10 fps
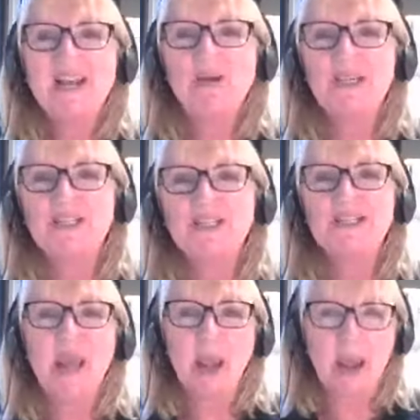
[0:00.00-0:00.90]

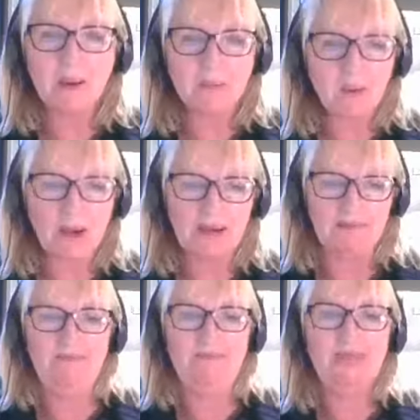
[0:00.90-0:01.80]
Question number one.
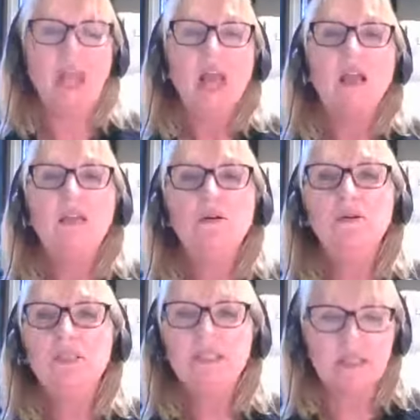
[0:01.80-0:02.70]

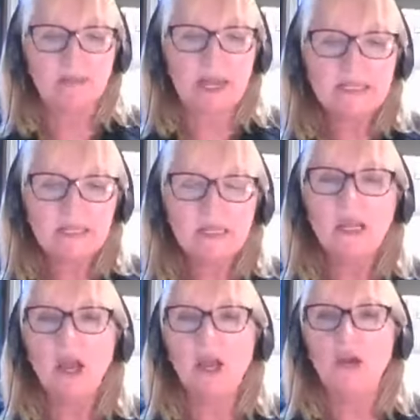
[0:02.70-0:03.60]
Lord Sebastian
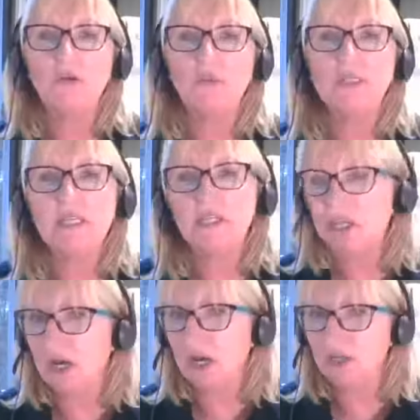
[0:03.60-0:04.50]
Coe was in
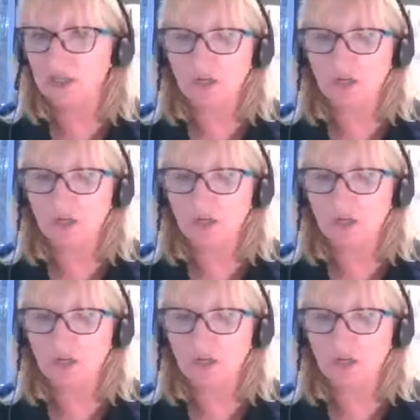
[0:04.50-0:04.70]
charge